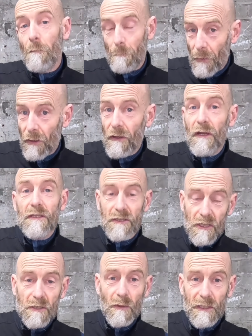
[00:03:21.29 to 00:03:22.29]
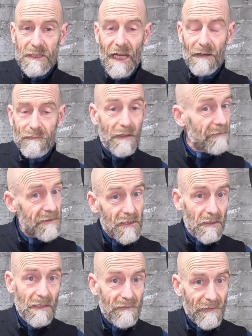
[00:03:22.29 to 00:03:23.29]
But just watch out for it. If you
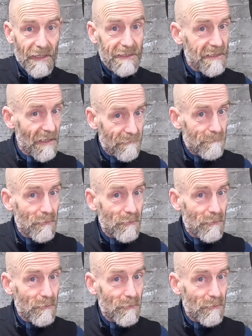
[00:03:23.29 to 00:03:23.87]
suddenly find yourself